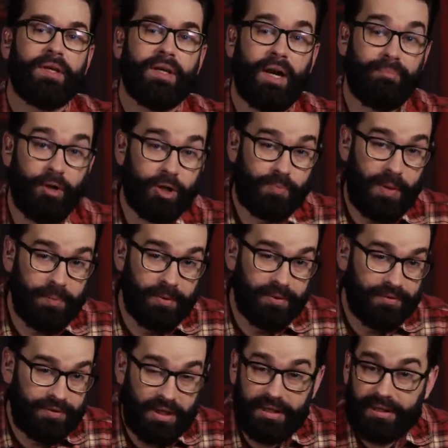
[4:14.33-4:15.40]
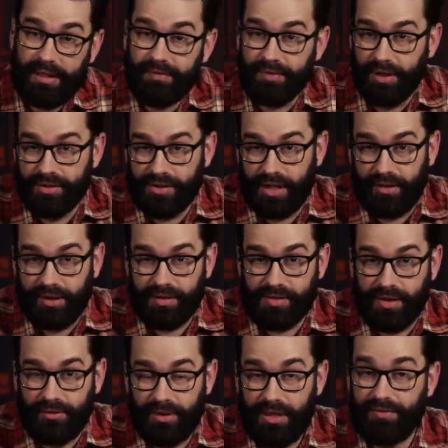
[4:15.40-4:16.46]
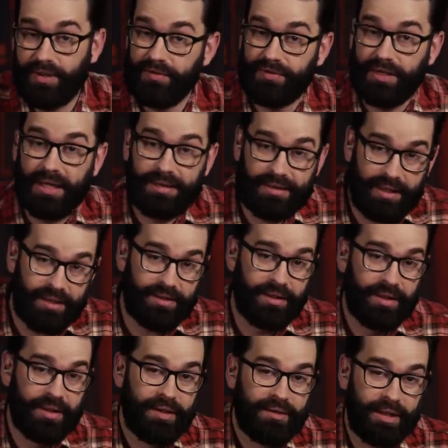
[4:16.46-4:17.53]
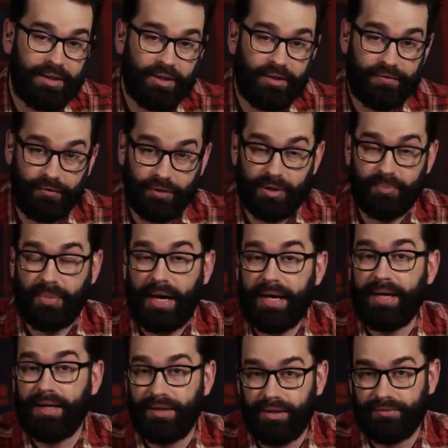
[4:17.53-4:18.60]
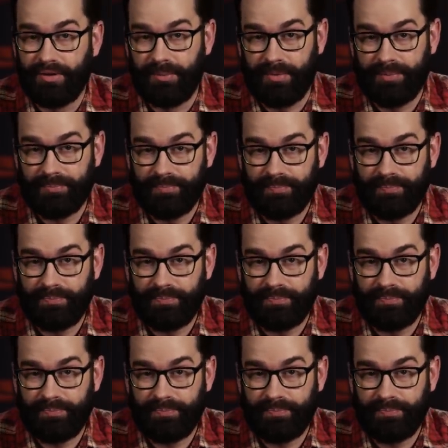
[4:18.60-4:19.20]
Now, most people didn't live in those areas, though, and even if they did, they couldn't afford to buy anything from them.